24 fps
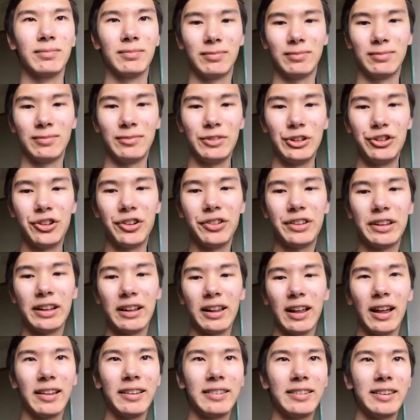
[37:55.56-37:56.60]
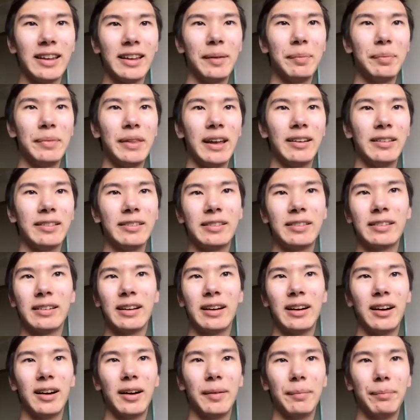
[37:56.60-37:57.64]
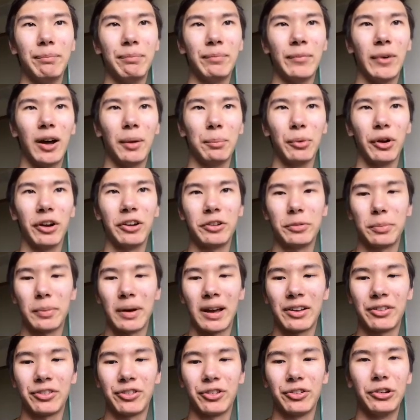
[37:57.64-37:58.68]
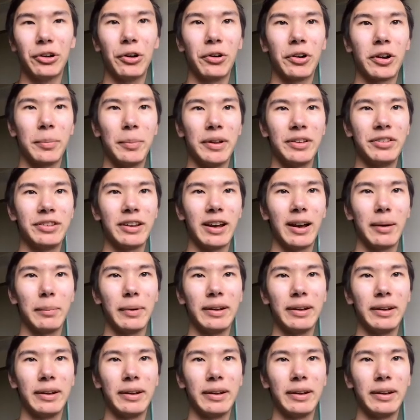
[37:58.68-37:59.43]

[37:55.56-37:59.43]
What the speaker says: You should see a lot of the same things. On branch master, no commits yet.